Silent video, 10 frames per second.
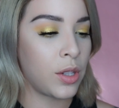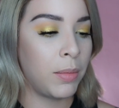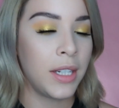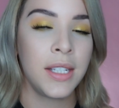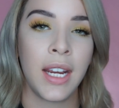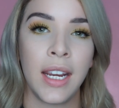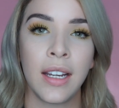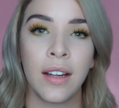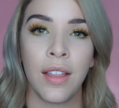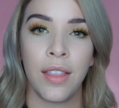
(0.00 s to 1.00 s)
So I'm gonna
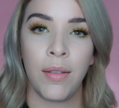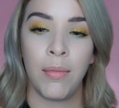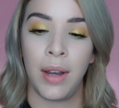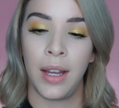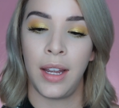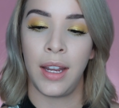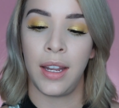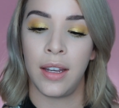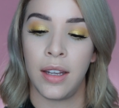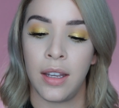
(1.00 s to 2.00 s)
take
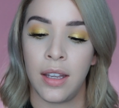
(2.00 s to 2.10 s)
my